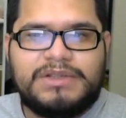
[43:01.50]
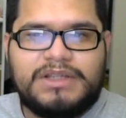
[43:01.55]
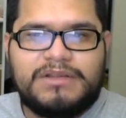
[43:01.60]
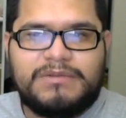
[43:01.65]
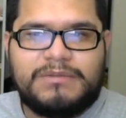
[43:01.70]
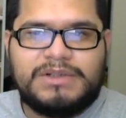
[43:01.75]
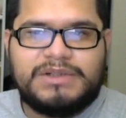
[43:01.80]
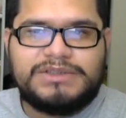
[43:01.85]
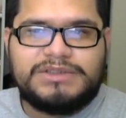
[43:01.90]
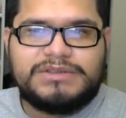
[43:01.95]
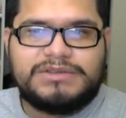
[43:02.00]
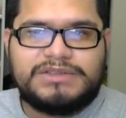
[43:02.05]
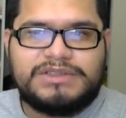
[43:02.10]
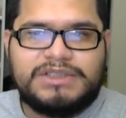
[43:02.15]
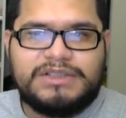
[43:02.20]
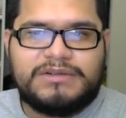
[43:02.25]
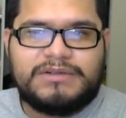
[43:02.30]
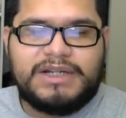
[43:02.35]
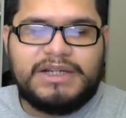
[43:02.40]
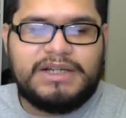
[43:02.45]
one, you'll see it
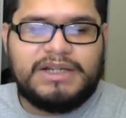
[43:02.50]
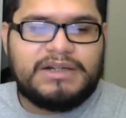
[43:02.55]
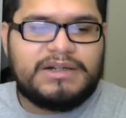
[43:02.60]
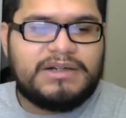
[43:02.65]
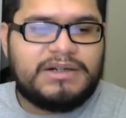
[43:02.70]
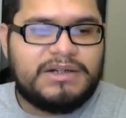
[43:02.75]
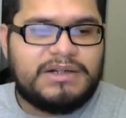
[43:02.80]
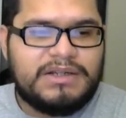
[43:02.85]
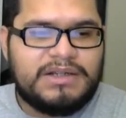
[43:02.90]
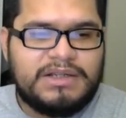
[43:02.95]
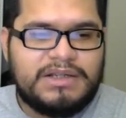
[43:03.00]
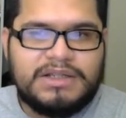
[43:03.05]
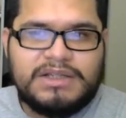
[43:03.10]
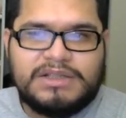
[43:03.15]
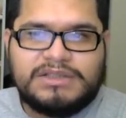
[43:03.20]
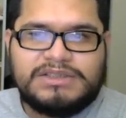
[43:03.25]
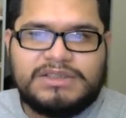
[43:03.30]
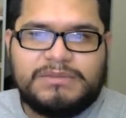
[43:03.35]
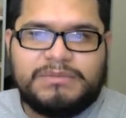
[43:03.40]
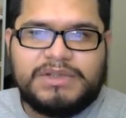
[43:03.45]
right here.
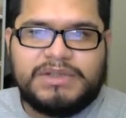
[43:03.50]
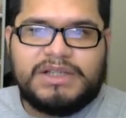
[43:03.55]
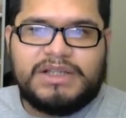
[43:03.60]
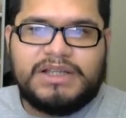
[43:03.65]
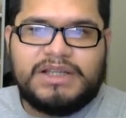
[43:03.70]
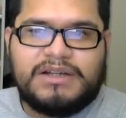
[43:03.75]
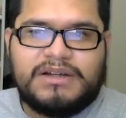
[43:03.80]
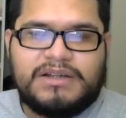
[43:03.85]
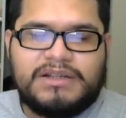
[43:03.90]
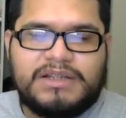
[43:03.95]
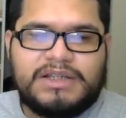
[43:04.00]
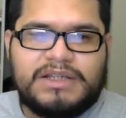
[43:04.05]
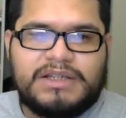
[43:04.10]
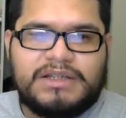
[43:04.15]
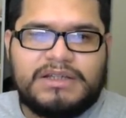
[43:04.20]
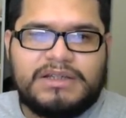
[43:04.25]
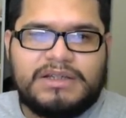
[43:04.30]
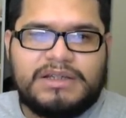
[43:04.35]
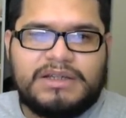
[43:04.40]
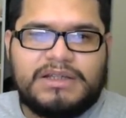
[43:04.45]
Simply click on it,
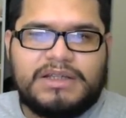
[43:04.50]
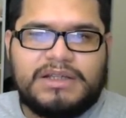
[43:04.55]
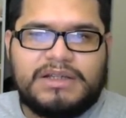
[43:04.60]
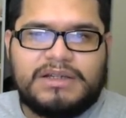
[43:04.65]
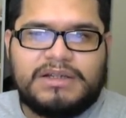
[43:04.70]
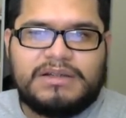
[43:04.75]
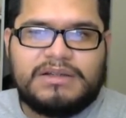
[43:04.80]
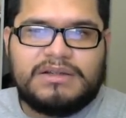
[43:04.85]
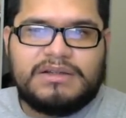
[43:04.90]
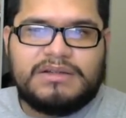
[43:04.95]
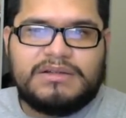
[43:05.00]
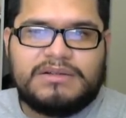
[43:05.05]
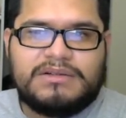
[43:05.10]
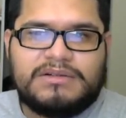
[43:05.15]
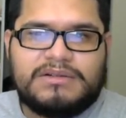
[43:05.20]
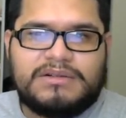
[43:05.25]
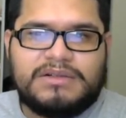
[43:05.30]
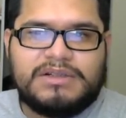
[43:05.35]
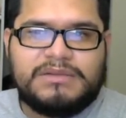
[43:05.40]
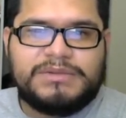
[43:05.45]
and then,
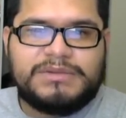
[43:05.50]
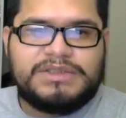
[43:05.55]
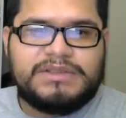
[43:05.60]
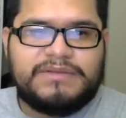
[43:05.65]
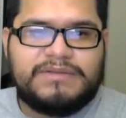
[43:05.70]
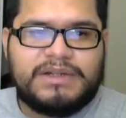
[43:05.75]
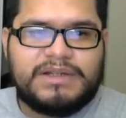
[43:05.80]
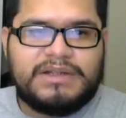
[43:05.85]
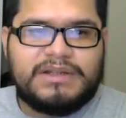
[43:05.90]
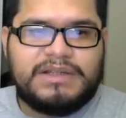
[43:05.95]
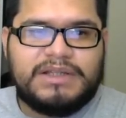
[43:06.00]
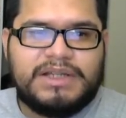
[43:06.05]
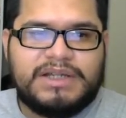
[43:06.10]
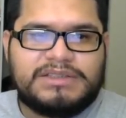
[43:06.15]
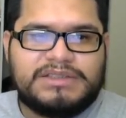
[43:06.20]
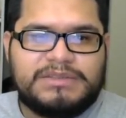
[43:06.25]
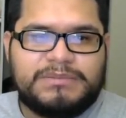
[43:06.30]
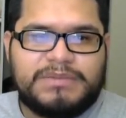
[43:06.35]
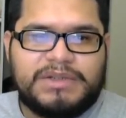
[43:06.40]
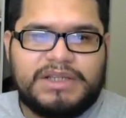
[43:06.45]
or let me see if I can. Yeah,
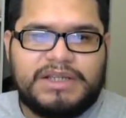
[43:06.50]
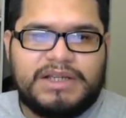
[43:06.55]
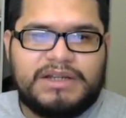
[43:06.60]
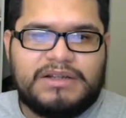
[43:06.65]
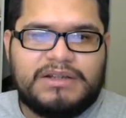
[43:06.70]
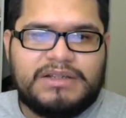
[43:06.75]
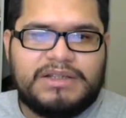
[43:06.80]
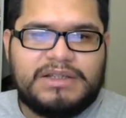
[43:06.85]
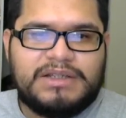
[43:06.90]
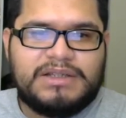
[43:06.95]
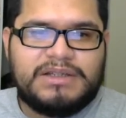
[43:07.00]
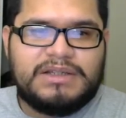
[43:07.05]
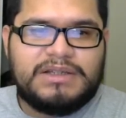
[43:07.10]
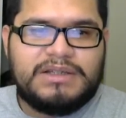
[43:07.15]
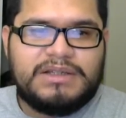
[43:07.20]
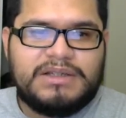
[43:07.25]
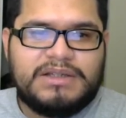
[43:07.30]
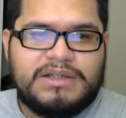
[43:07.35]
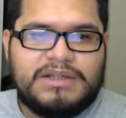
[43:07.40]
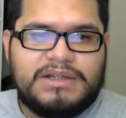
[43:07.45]
simply click on it,
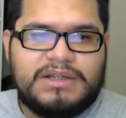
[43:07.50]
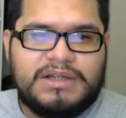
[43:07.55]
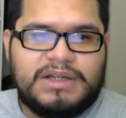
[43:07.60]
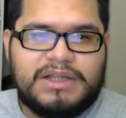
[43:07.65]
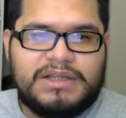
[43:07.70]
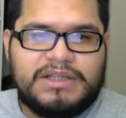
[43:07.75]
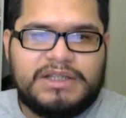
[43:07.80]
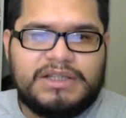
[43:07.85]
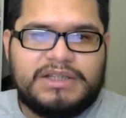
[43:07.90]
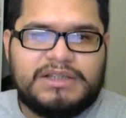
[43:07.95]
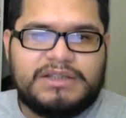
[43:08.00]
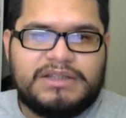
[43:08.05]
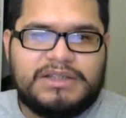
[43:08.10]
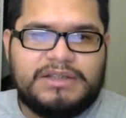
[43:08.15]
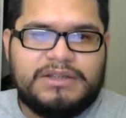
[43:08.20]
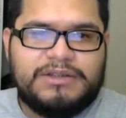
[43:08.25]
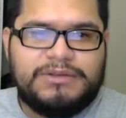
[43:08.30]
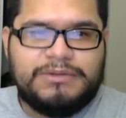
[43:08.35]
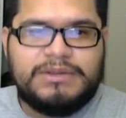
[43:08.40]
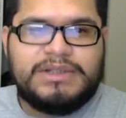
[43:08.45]
and do
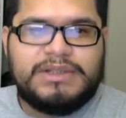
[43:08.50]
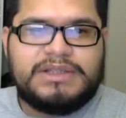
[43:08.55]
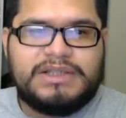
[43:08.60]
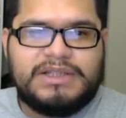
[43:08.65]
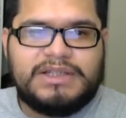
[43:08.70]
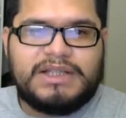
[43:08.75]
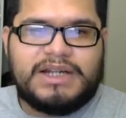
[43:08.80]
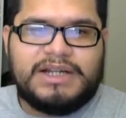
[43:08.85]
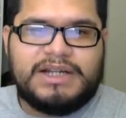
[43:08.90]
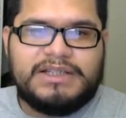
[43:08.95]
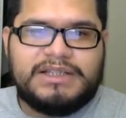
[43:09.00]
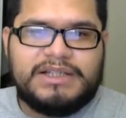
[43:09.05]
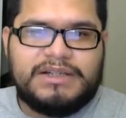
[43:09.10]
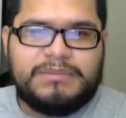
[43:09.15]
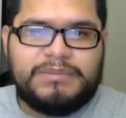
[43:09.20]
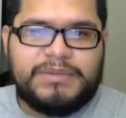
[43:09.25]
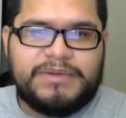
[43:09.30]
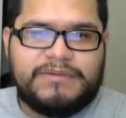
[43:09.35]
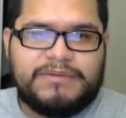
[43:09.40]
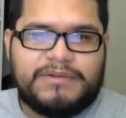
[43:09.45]
the thing that I did
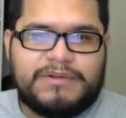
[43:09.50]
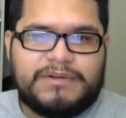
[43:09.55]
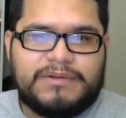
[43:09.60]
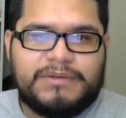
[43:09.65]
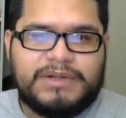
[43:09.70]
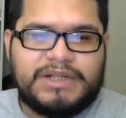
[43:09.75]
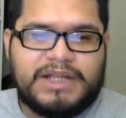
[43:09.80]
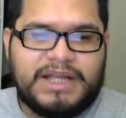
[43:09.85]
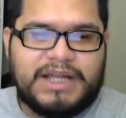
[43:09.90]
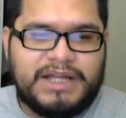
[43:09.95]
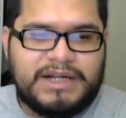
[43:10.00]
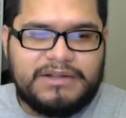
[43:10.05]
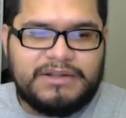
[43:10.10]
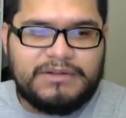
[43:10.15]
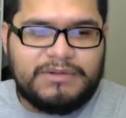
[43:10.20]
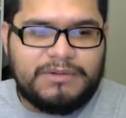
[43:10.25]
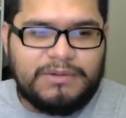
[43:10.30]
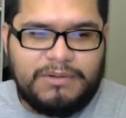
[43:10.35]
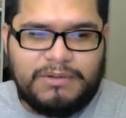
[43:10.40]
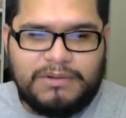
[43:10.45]
before when I added
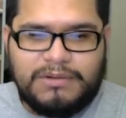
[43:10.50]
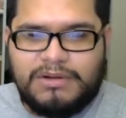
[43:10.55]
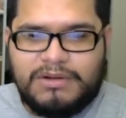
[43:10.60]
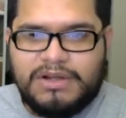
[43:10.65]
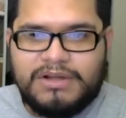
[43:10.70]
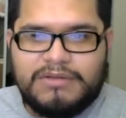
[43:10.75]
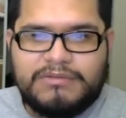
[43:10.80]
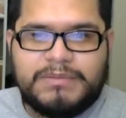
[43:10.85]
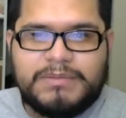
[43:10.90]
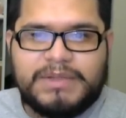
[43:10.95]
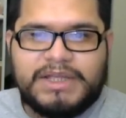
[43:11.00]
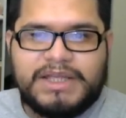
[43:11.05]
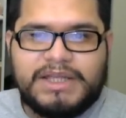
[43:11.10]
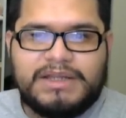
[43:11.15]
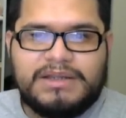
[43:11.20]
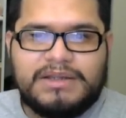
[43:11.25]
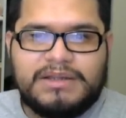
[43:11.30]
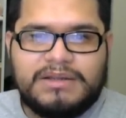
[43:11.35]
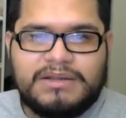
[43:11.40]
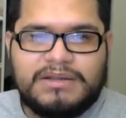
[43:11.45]
all of them again.
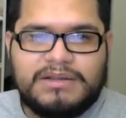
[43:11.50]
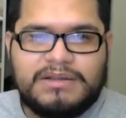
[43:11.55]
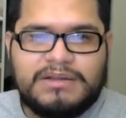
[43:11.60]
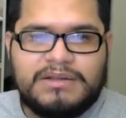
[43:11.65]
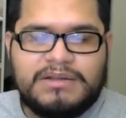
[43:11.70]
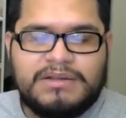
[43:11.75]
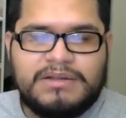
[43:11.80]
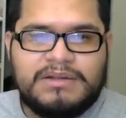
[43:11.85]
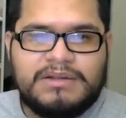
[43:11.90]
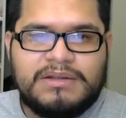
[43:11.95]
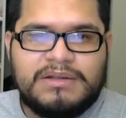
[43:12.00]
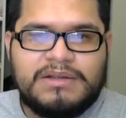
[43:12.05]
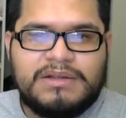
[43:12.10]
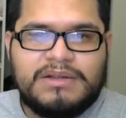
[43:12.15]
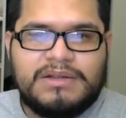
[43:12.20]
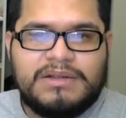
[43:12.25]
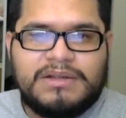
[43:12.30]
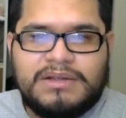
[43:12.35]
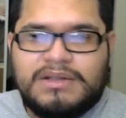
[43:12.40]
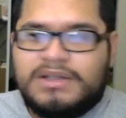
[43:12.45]

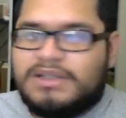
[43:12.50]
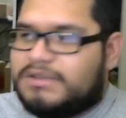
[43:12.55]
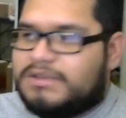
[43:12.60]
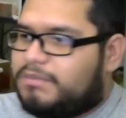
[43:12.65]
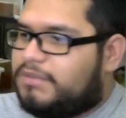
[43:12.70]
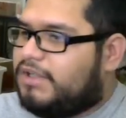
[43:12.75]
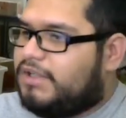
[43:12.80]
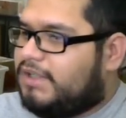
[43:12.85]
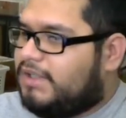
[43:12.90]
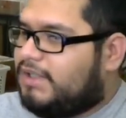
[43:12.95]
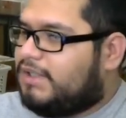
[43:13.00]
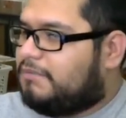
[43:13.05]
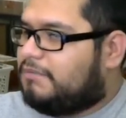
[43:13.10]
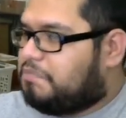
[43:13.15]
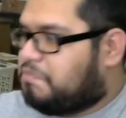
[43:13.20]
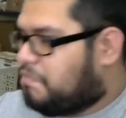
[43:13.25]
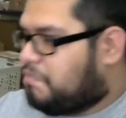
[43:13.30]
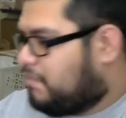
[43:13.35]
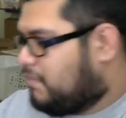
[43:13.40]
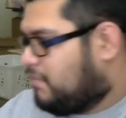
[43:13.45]
It's pretty neat.
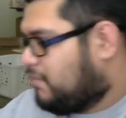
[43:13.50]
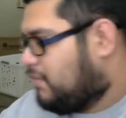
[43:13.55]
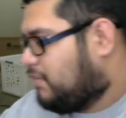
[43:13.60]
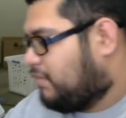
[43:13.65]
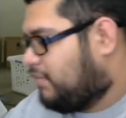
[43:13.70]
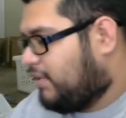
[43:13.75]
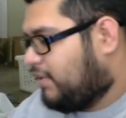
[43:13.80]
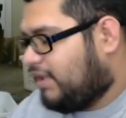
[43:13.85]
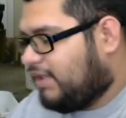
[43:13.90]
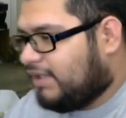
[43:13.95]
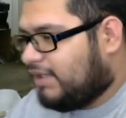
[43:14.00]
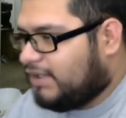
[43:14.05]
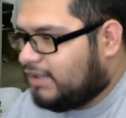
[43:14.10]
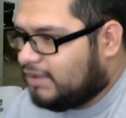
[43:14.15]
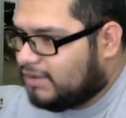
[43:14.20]
Pretty neat.